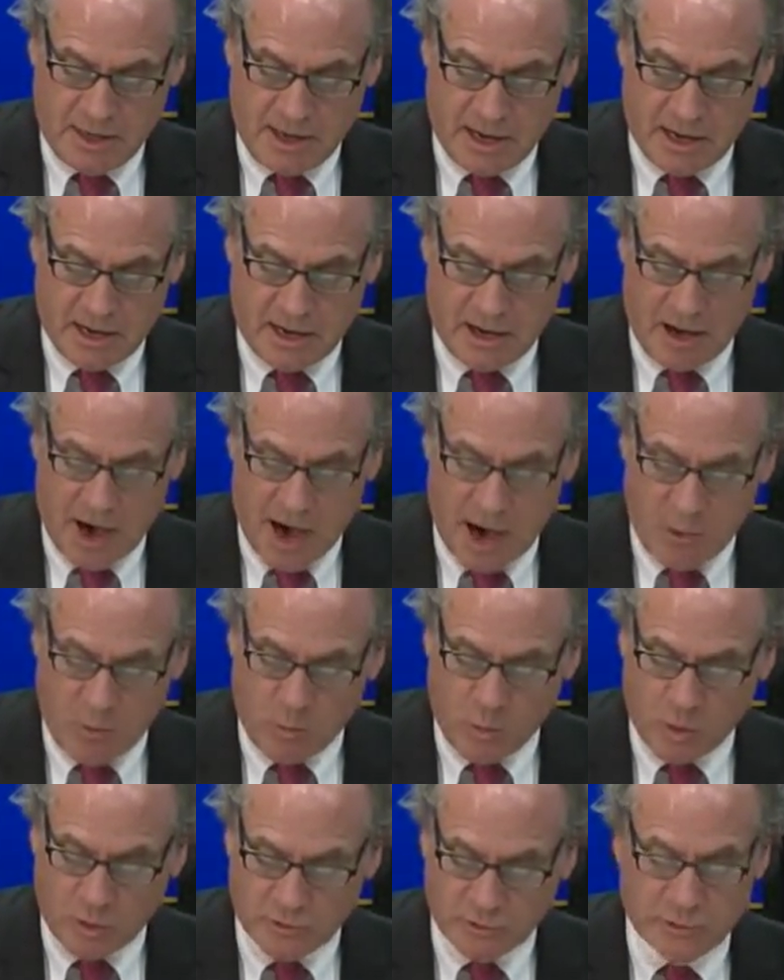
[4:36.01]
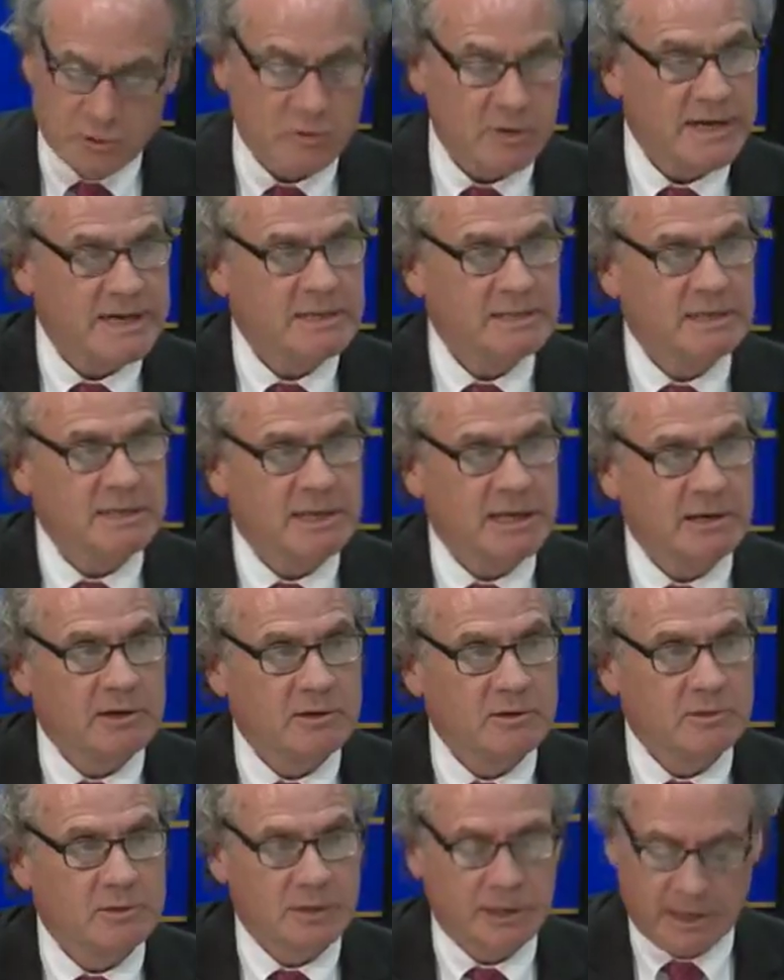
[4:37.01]
Uh, our World Trade
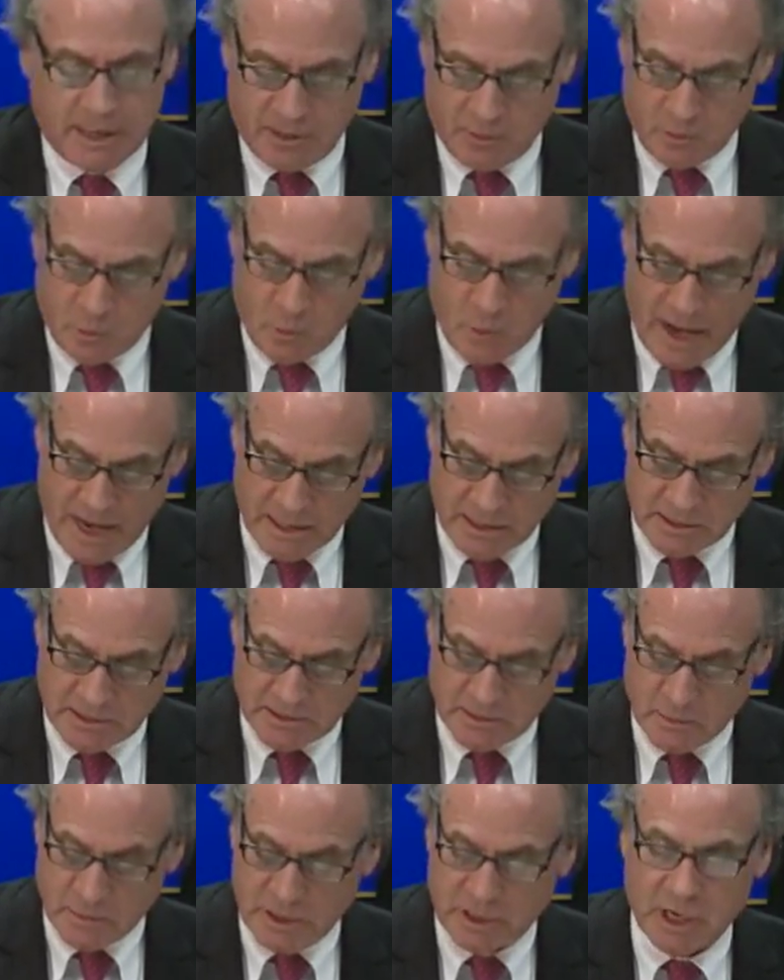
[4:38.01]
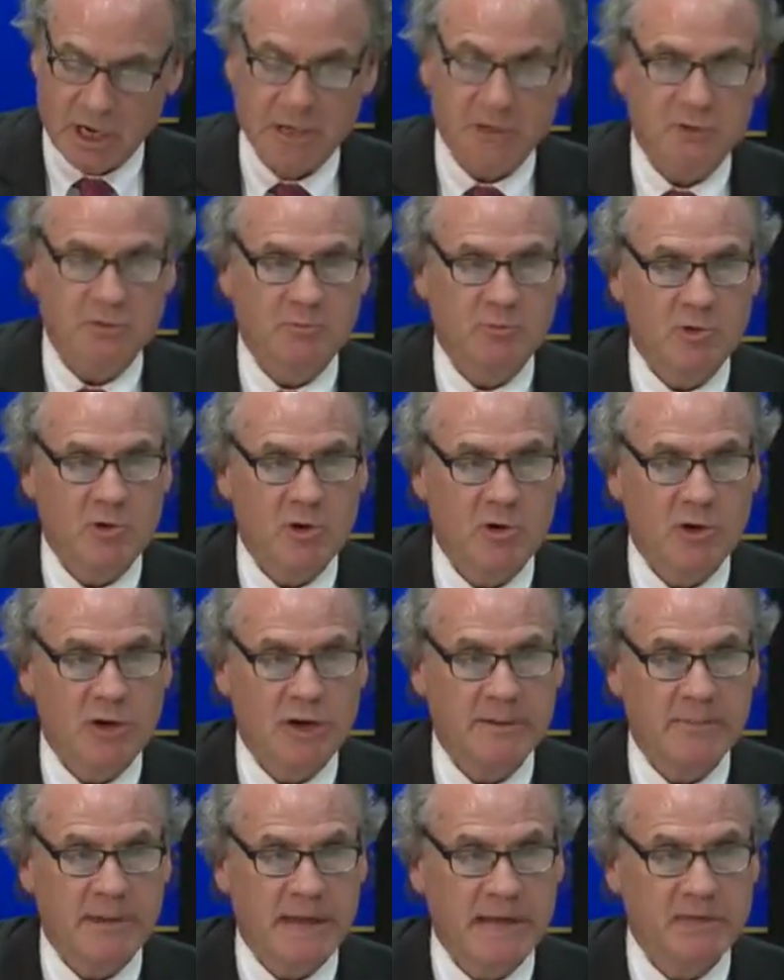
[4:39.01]
Center uh, rent reduction
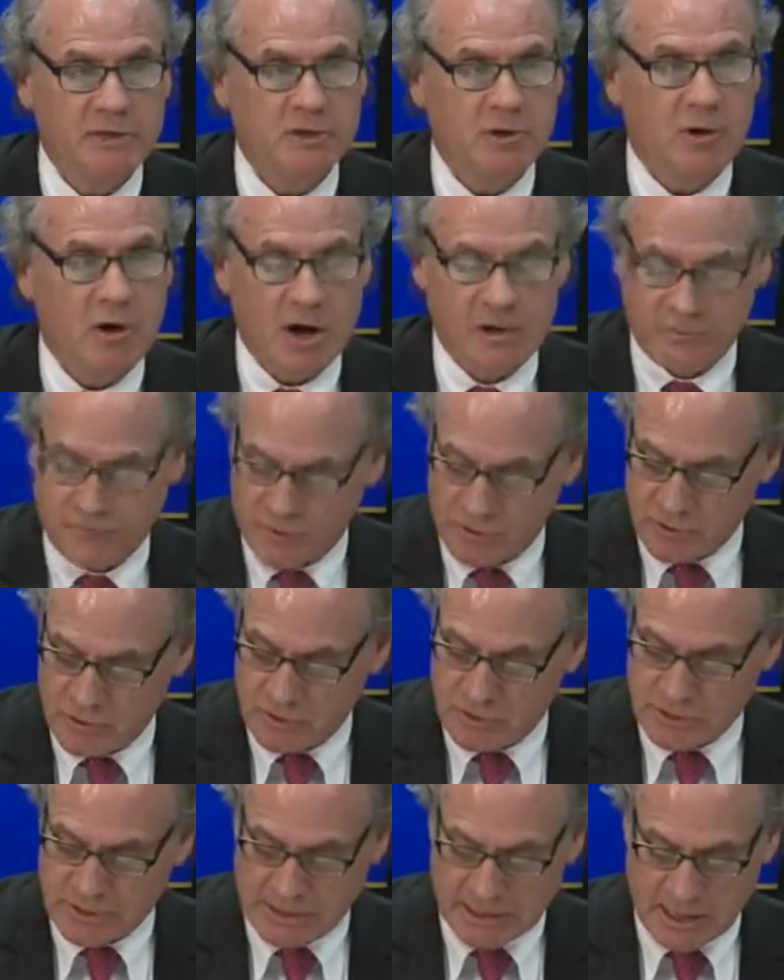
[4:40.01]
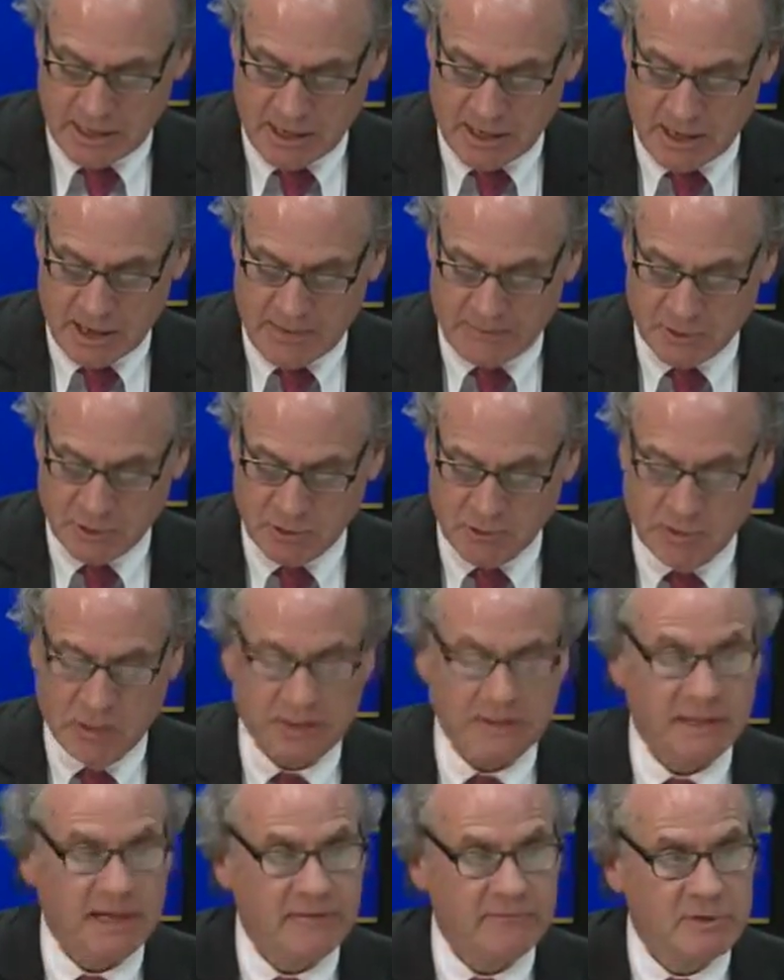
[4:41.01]
program has offered uh, up to
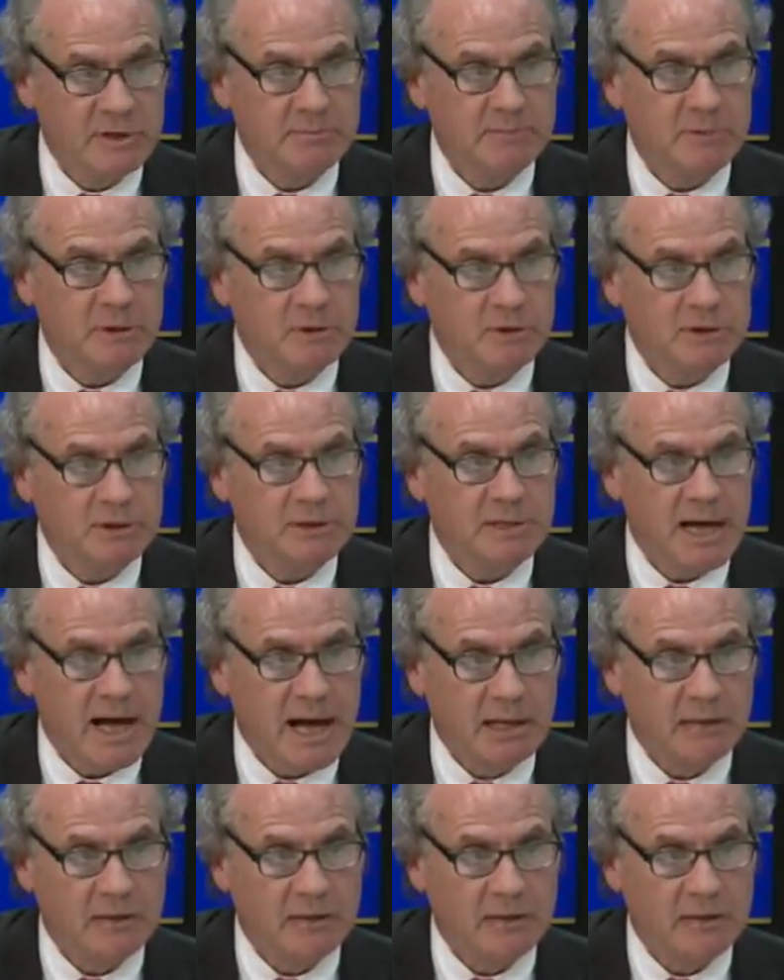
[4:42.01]
$11 million